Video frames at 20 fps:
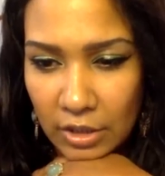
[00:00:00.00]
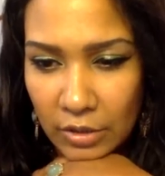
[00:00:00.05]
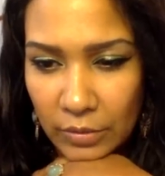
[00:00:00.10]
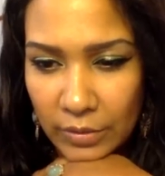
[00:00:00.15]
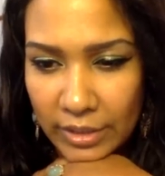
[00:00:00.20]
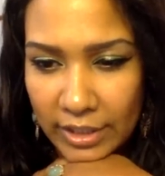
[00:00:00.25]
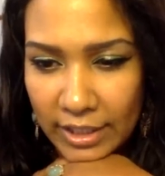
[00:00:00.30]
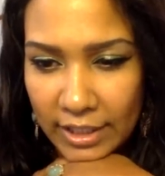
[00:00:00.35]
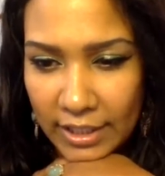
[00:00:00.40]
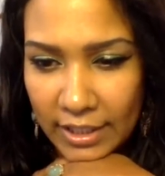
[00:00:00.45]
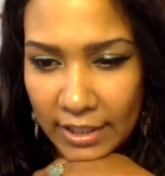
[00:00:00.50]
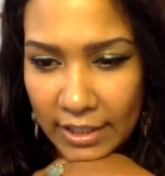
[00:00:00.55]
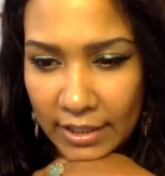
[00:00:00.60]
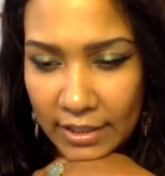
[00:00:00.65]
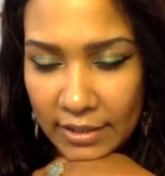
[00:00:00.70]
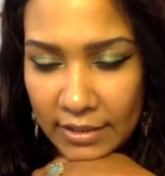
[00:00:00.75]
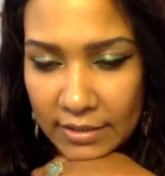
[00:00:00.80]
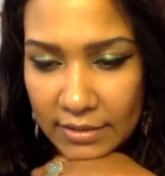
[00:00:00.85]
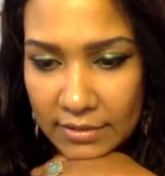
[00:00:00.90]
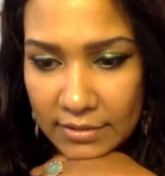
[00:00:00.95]

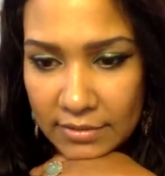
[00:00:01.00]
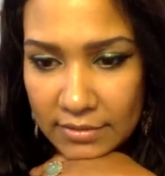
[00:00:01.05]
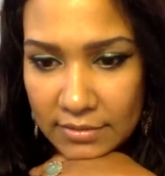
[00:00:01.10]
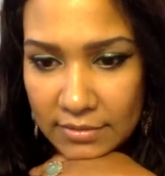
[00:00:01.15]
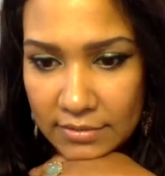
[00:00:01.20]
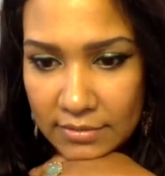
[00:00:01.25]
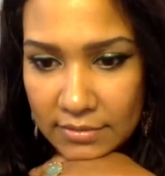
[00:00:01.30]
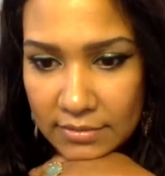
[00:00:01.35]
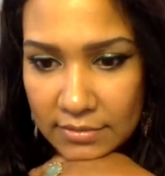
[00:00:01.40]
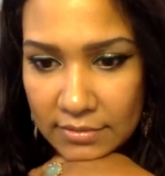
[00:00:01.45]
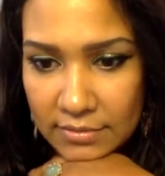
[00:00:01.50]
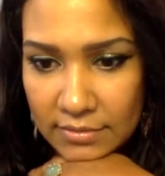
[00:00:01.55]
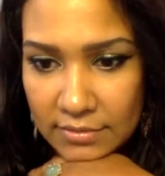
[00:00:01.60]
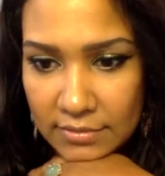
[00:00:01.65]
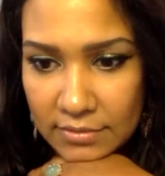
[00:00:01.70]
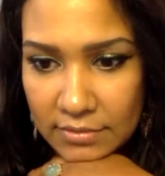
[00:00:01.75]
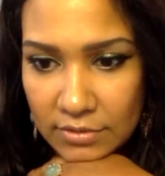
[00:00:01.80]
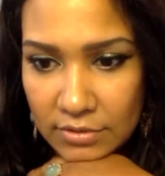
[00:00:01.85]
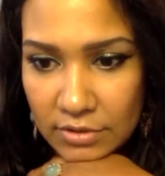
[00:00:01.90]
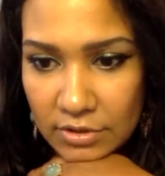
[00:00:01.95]
Okay.
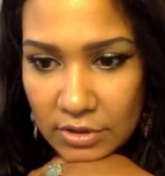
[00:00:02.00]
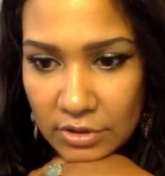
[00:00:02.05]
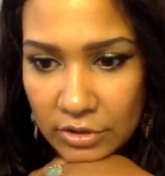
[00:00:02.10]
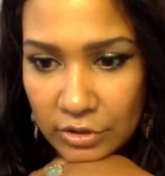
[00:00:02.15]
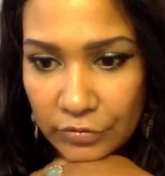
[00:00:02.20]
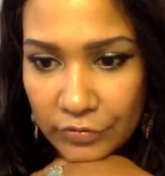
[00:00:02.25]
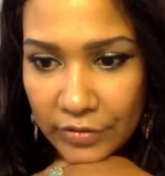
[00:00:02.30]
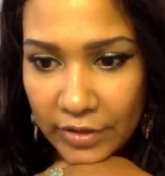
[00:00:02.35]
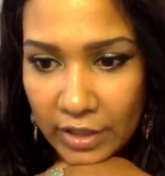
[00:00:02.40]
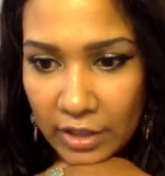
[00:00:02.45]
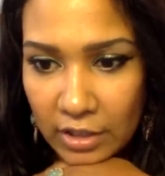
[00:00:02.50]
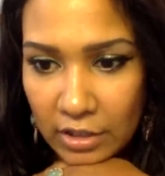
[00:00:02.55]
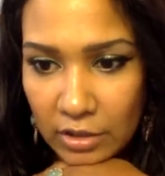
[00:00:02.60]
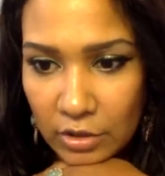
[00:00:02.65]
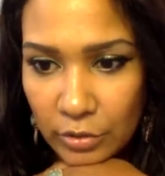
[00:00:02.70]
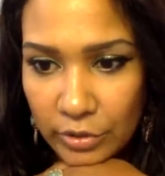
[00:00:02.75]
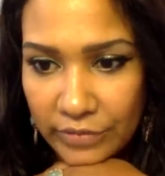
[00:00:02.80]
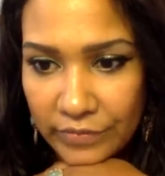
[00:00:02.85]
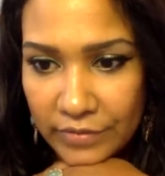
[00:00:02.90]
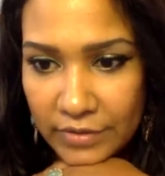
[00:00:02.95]
You you found a
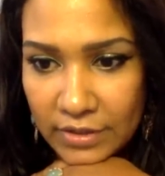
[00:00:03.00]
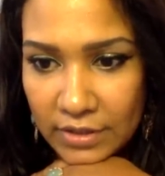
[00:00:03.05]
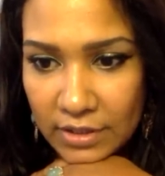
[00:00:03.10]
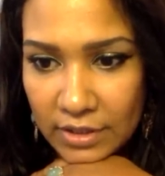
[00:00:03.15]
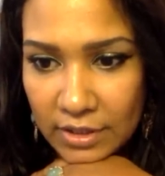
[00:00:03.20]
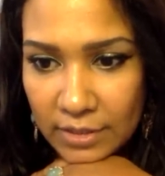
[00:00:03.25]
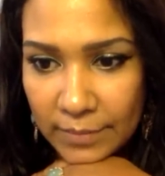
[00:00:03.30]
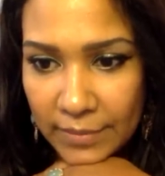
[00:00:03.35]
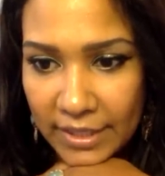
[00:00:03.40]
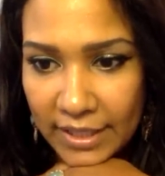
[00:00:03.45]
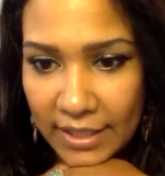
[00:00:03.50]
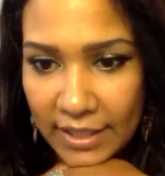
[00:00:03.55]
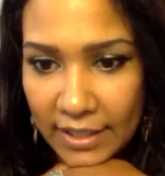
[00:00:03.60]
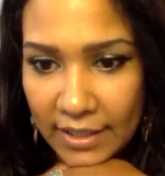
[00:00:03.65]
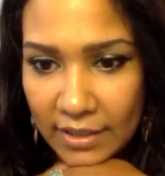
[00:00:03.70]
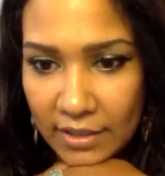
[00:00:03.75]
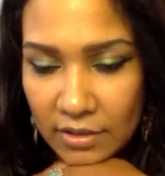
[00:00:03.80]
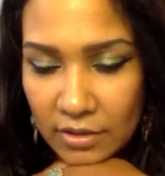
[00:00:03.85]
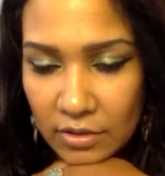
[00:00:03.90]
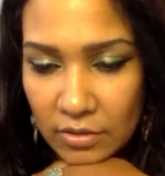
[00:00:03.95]
Louis Vuitton
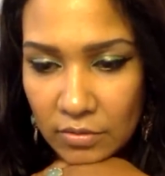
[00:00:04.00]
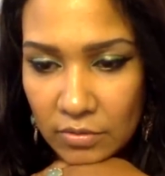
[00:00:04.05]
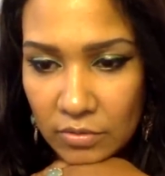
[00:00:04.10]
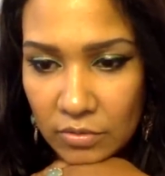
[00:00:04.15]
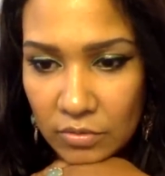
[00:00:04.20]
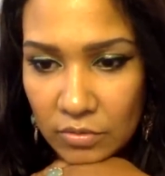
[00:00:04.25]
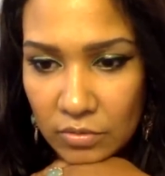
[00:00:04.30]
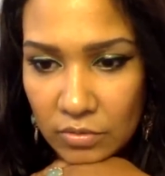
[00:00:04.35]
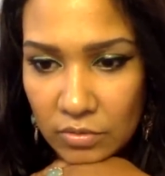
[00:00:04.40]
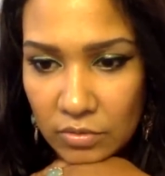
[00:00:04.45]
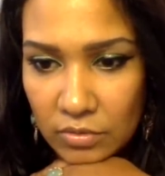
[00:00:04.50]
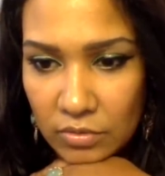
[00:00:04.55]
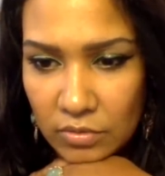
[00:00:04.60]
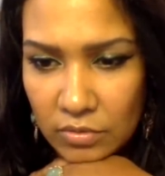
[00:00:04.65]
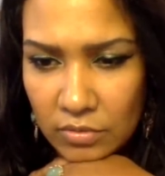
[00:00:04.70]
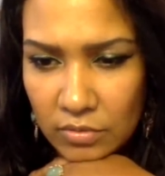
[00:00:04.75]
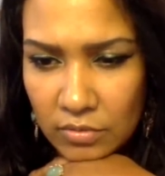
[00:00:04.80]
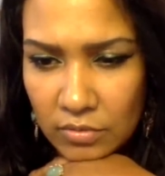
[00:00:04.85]
bag? Oh, cool.